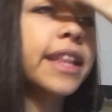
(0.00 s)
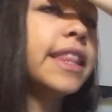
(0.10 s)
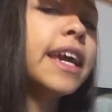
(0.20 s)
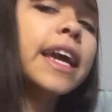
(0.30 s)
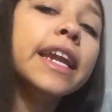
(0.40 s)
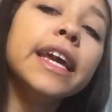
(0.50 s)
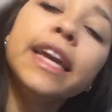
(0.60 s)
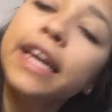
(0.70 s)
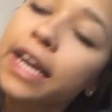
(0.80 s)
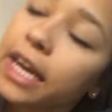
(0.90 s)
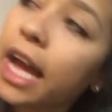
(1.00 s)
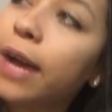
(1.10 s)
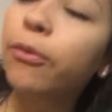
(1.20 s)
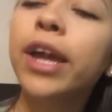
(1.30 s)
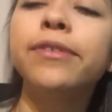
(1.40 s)
And then
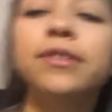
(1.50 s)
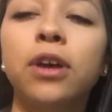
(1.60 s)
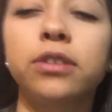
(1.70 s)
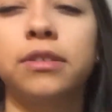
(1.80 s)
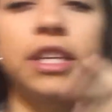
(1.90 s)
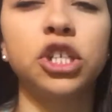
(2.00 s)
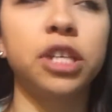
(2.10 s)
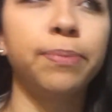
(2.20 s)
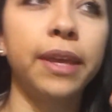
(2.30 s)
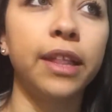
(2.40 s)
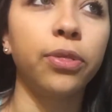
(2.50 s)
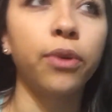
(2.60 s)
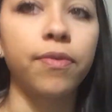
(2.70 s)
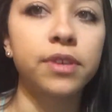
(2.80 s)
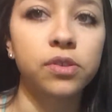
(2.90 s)
Wayne was also like chipping in
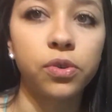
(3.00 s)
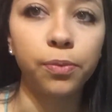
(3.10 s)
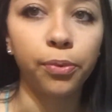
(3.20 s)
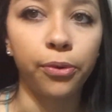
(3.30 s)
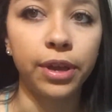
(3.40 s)
throughout this whole